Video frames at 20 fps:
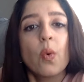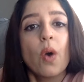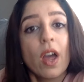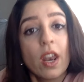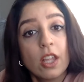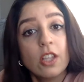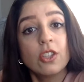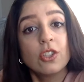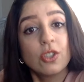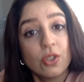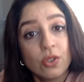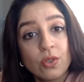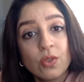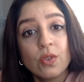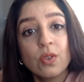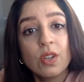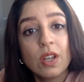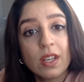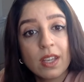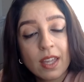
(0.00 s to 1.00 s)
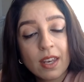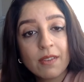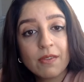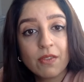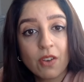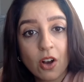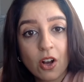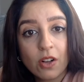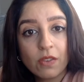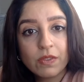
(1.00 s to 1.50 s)
Why didn't you get
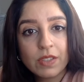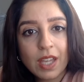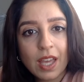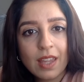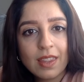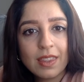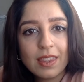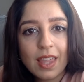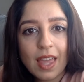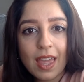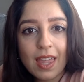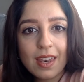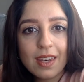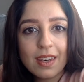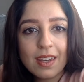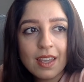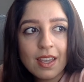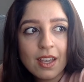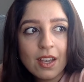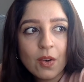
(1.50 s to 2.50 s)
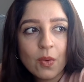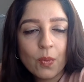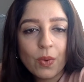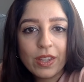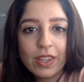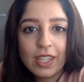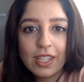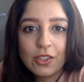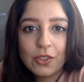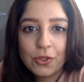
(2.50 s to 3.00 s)
involved? And then
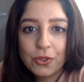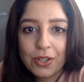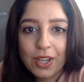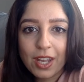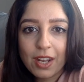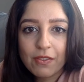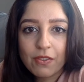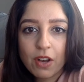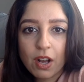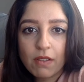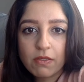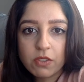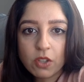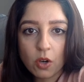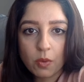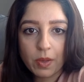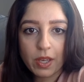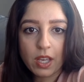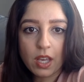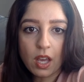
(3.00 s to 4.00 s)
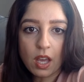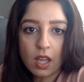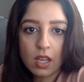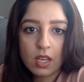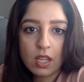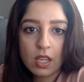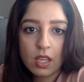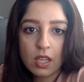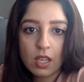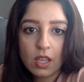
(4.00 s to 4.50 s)
when they do get involved, oh my God,
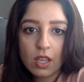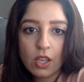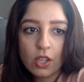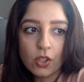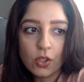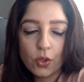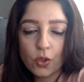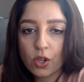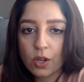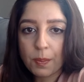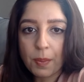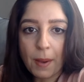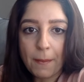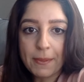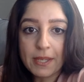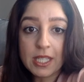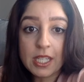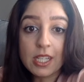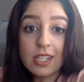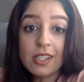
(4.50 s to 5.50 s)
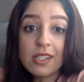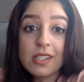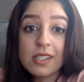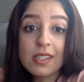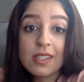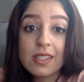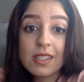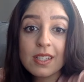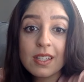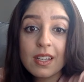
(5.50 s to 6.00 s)
you're
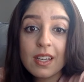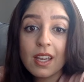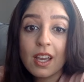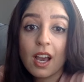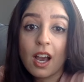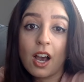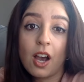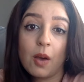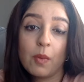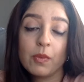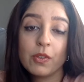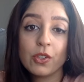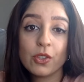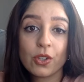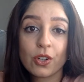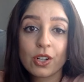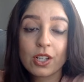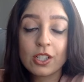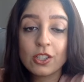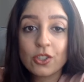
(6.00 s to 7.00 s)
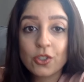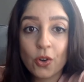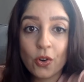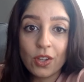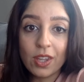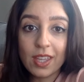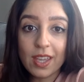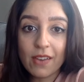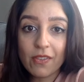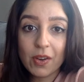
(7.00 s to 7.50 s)
puppeteers. You're
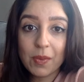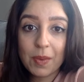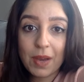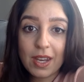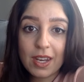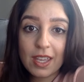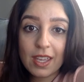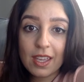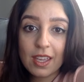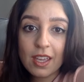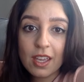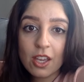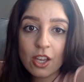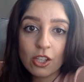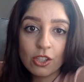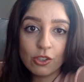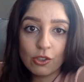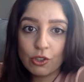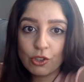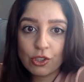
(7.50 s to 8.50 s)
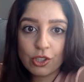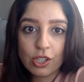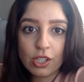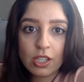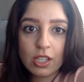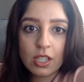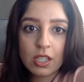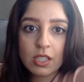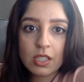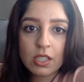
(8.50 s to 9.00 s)
controlling everybody. You
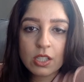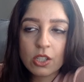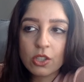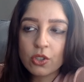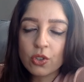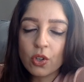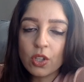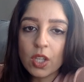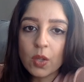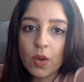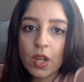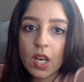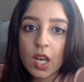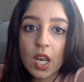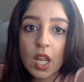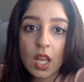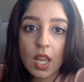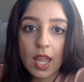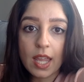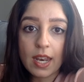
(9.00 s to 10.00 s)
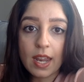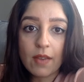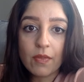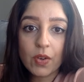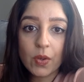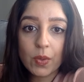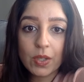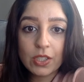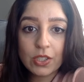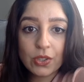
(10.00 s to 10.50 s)
shouldn't control anyone. Let
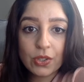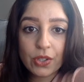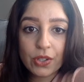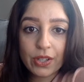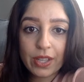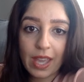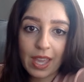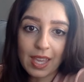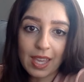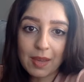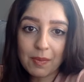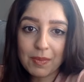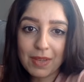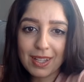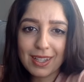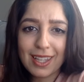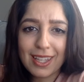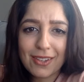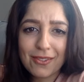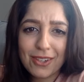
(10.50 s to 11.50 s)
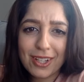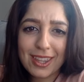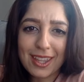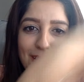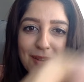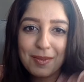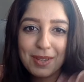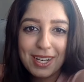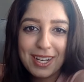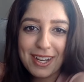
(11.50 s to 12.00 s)
everyone do their game. Like with
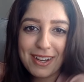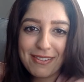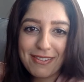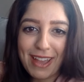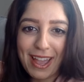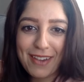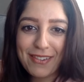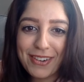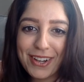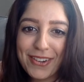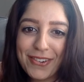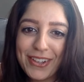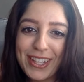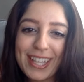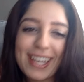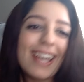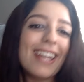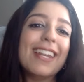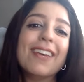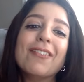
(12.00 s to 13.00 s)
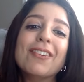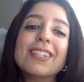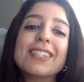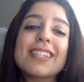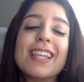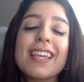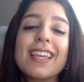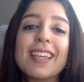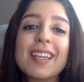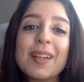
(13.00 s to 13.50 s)
Abhinav every weekend, it was
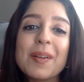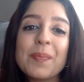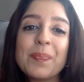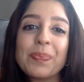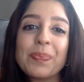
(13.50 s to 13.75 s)
like,